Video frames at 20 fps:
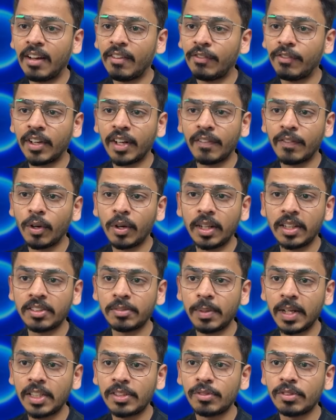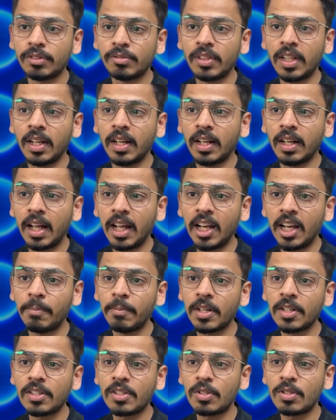workflow dispatch, which will help
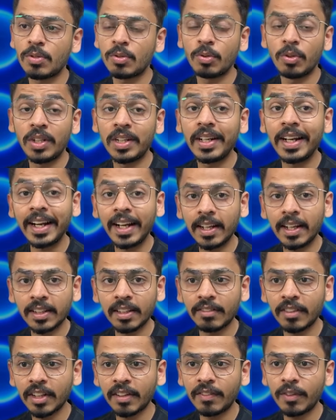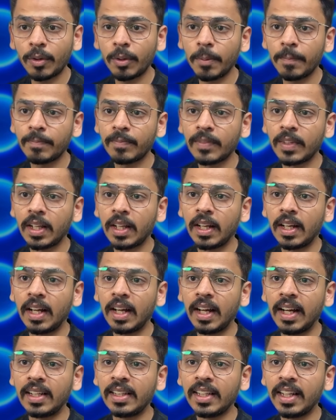us to trigger the workflow.
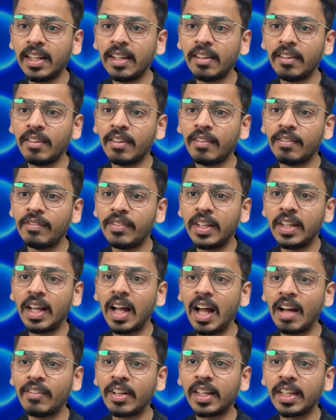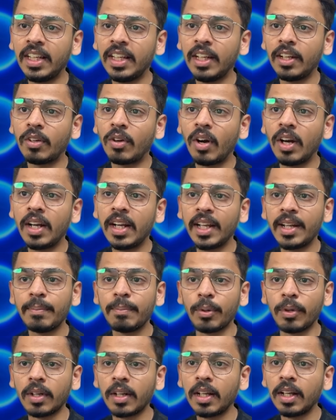And then we have a key called
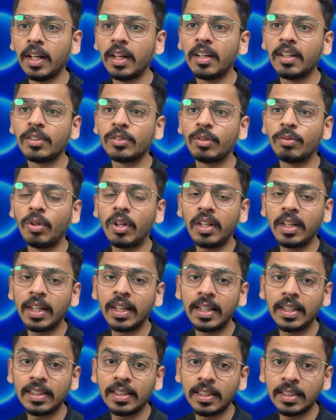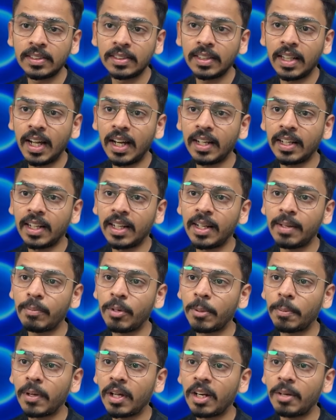input. So what it is that
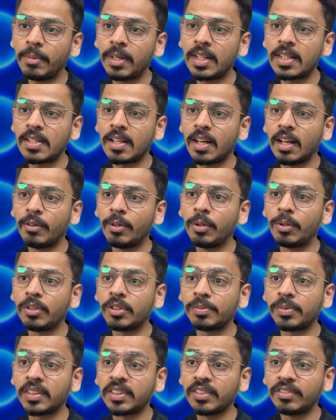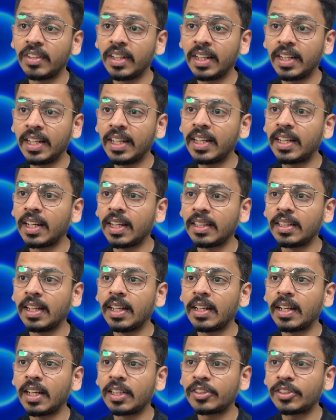input parameters allow you to specify data
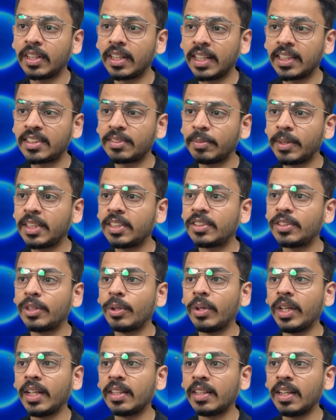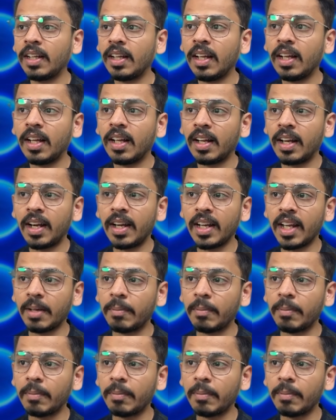that action expects during the runtime.